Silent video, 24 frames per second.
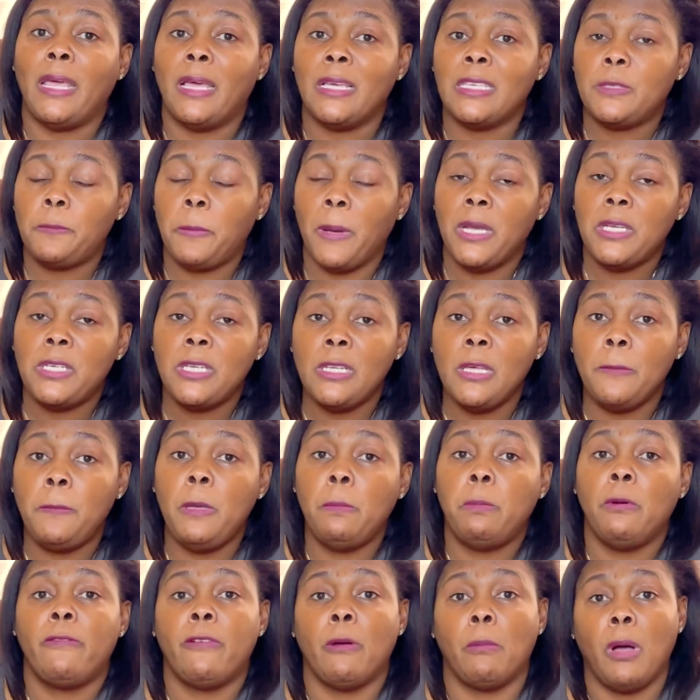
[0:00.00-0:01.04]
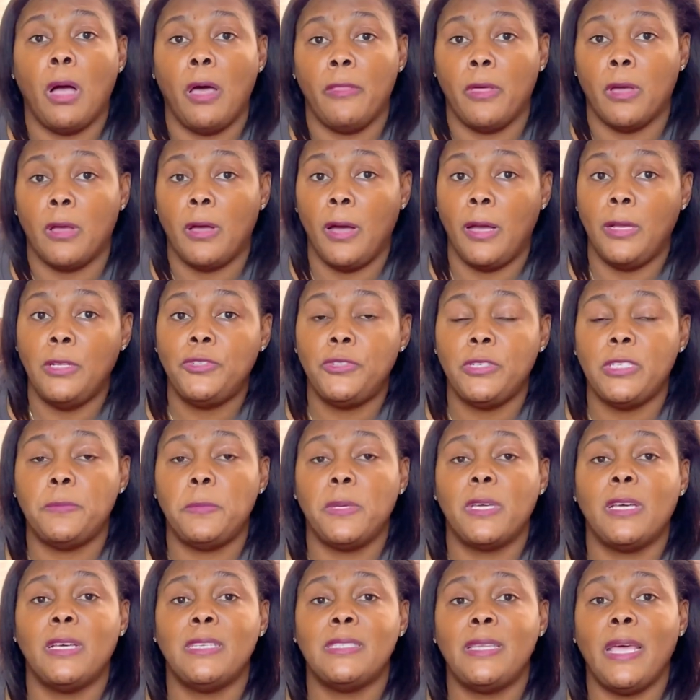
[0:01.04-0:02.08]
especially people from other countries,
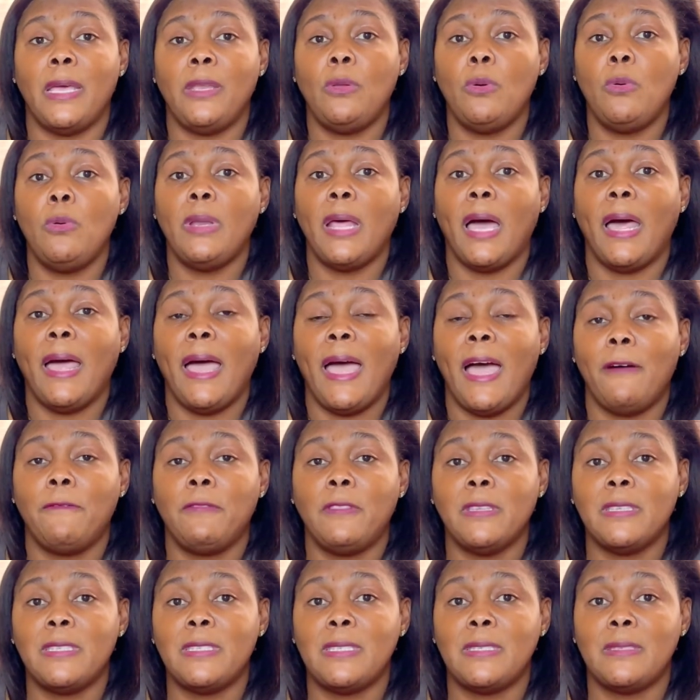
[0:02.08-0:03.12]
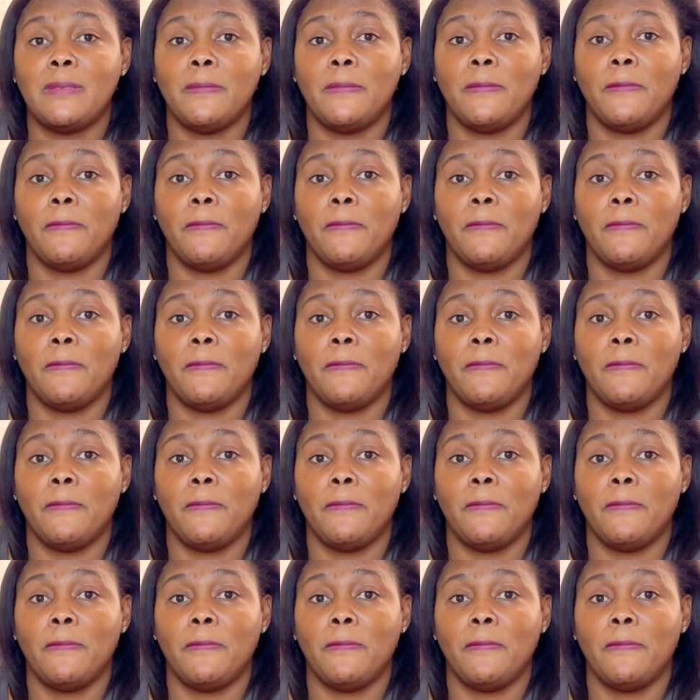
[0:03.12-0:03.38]
because they do not have this.